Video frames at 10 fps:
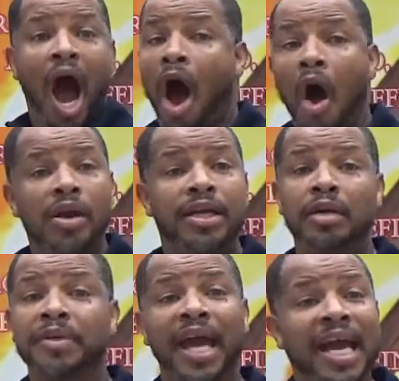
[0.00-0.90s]
All of
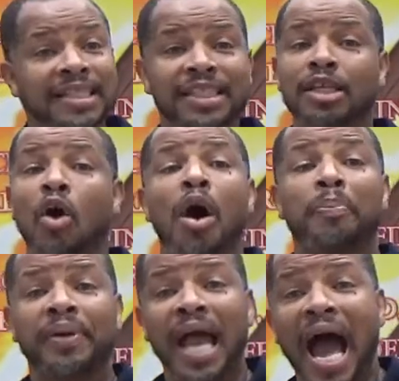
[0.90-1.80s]
them cases don't
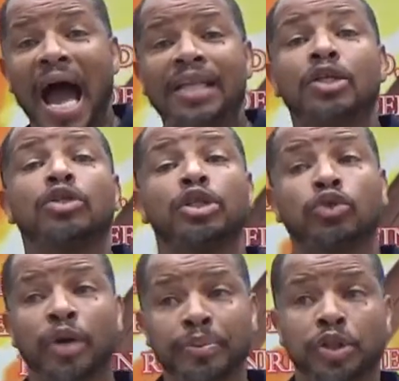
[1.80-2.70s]
apply to the
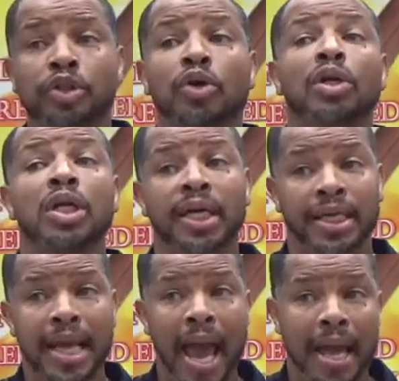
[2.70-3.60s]
scripture you're
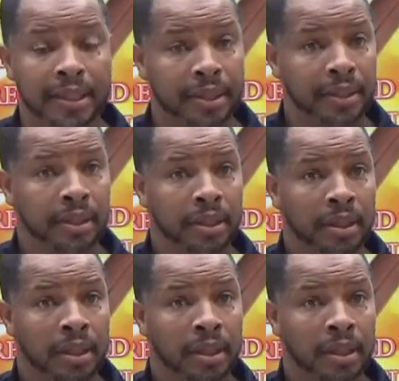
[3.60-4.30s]
looking at. Right.